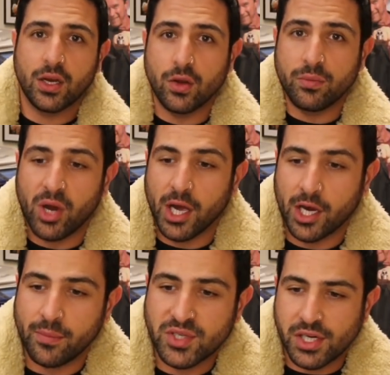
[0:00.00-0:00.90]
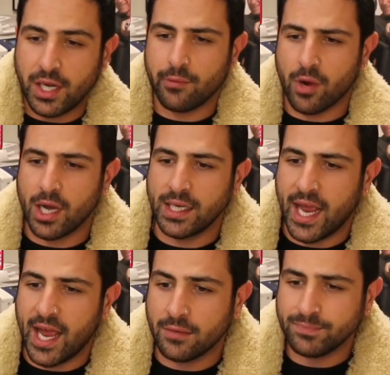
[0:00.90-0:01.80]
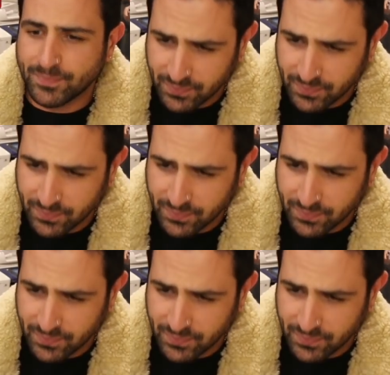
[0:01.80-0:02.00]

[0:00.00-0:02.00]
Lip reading: Good buying opportunity right now.